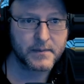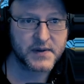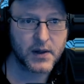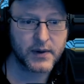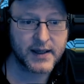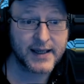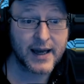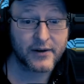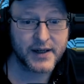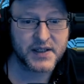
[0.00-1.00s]
so we can get
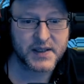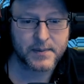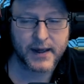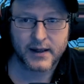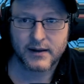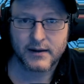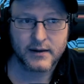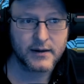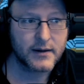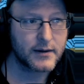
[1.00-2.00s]
our Aegis back.
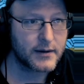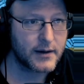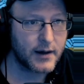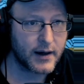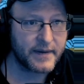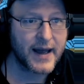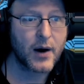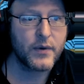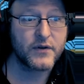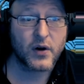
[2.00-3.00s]
And now
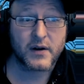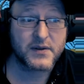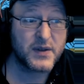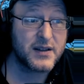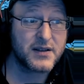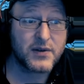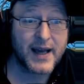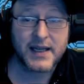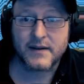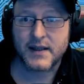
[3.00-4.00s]
we've got... We could do
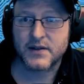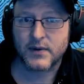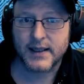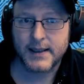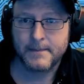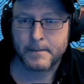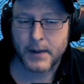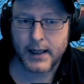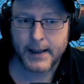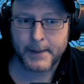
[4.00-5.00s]
any of these, really.
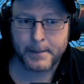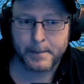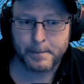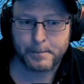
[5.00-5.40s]
Um,